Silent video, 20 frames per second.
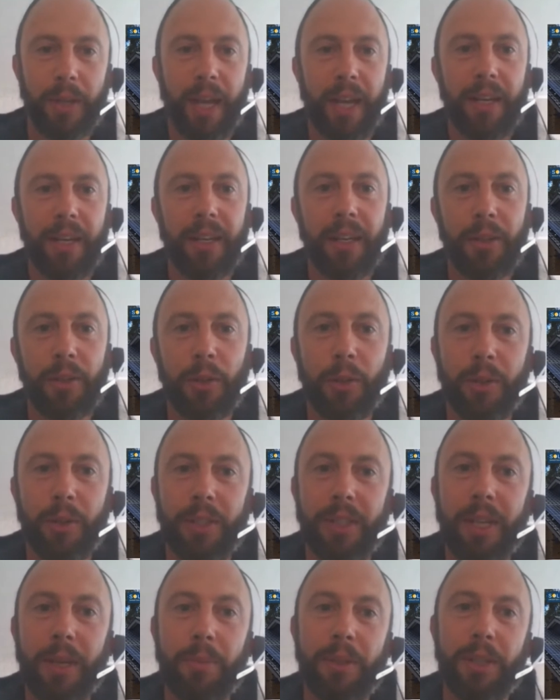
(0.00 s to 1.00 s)
at it in two
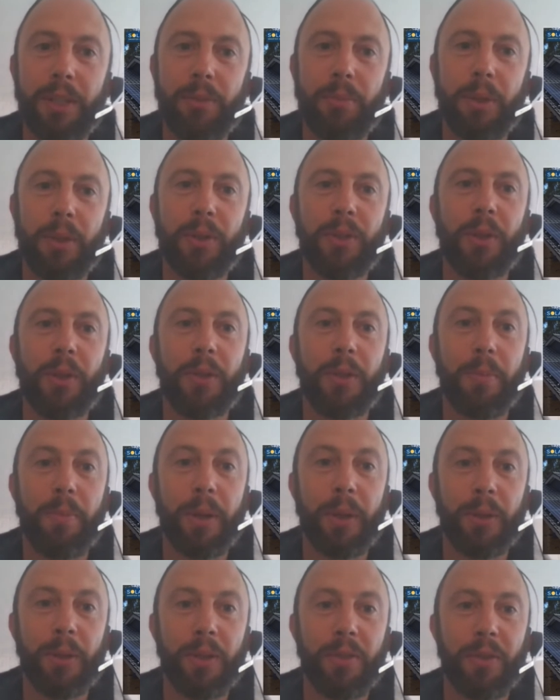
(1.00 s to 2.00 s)
steps is because on your
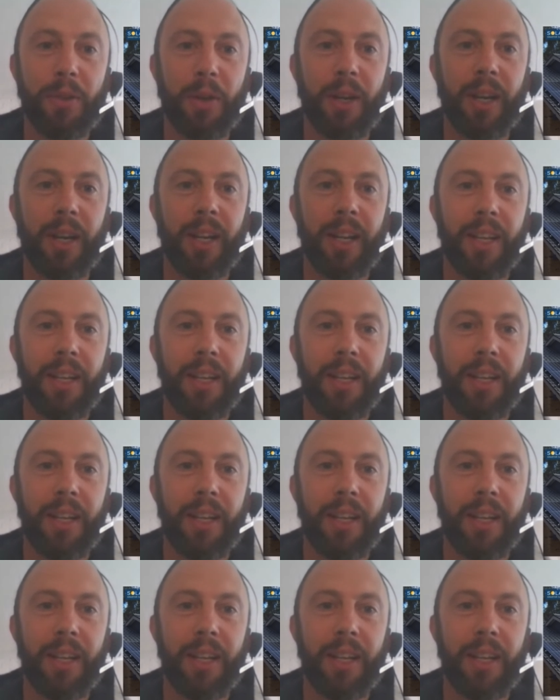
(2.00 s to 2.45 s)
bill, you've got,